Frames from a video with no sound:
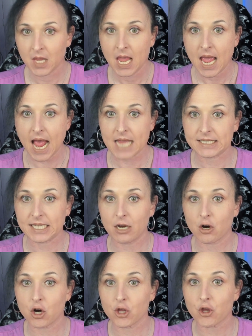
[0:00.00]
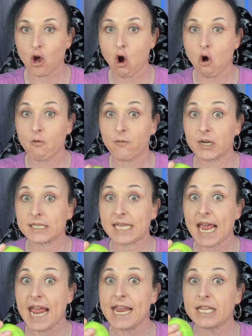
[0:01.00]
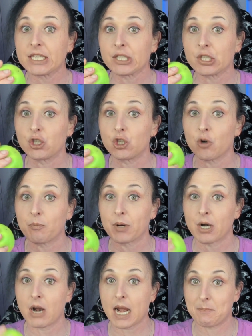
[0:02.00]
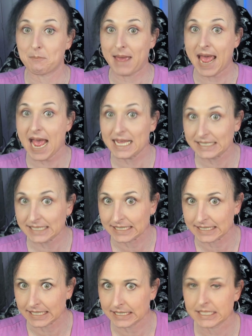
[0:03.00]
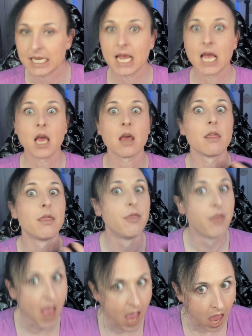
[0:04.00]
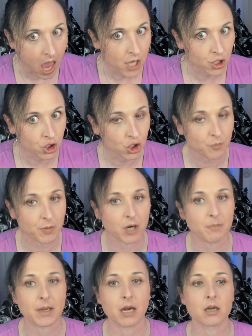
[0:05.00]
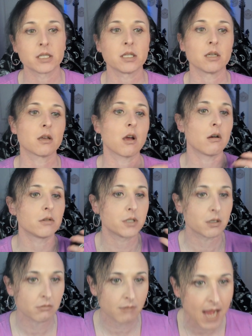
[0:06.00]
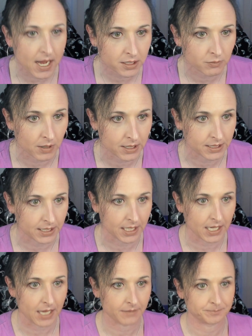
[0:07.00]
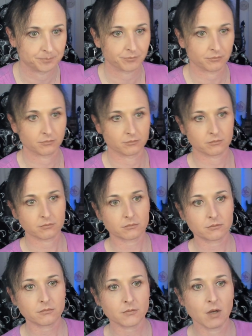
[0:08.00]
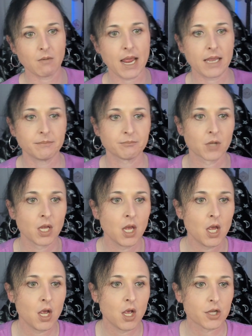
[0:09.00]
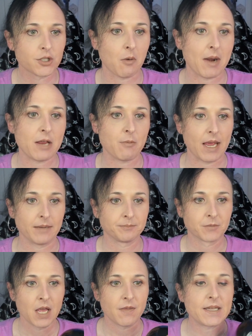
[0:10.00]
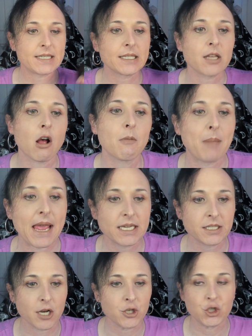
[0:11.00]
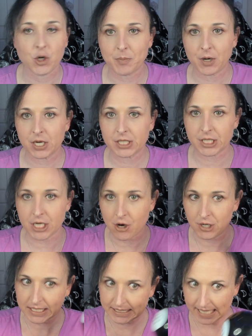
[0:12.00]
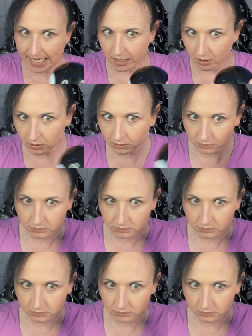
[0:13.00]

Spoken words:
As the Earth overtakes Jupiter and passes it, then Jupiter appears to go direct once again, right? So anyway, this is all based on Jupiter's synodic cycle,